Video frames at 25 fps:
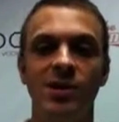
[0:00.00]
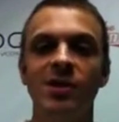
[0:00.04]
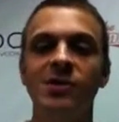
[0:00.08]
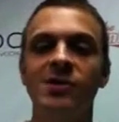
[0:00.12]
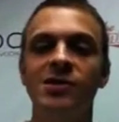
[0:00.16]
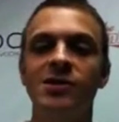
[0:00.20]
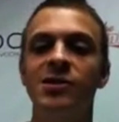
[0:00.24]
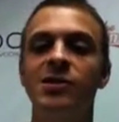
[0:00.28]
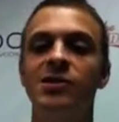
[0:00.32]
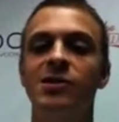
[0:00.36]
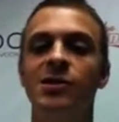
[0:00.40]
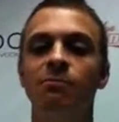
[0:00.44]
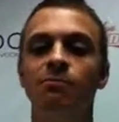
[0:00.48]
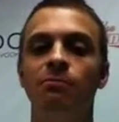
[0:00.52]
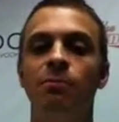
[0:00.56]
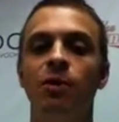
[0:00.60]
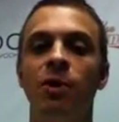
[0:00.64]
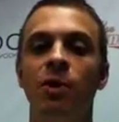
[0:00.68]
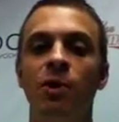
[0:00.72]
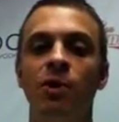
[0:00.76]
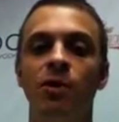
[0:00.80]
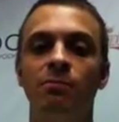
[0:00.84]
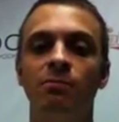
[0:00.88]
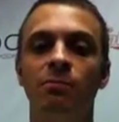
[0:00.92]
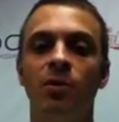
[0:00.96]
This is in
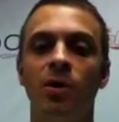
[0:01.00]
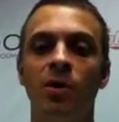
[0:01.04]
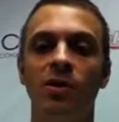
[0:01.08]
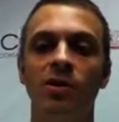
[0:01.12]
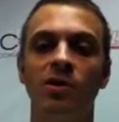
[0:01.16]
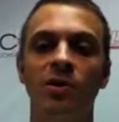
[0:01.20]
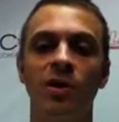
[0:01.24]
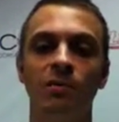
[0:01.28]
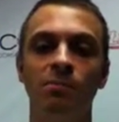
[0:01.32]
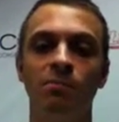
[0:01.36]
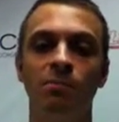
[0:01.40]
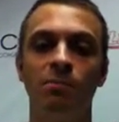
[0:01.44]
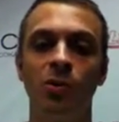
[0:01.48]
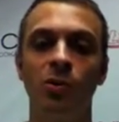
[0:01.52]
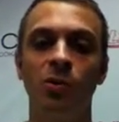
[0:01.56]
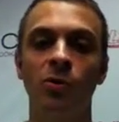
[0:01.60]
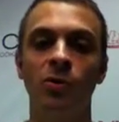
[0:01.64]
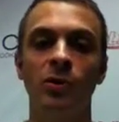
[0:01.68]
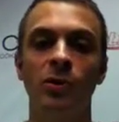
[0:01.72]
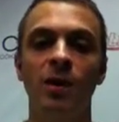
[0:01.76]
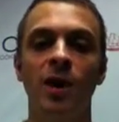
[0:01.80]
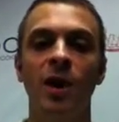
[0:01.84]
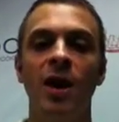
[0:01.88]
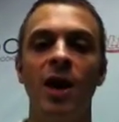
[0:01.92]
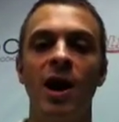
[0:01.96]
part of the
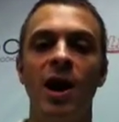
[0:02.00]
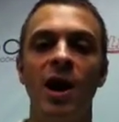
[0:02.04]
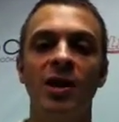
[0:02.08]
burden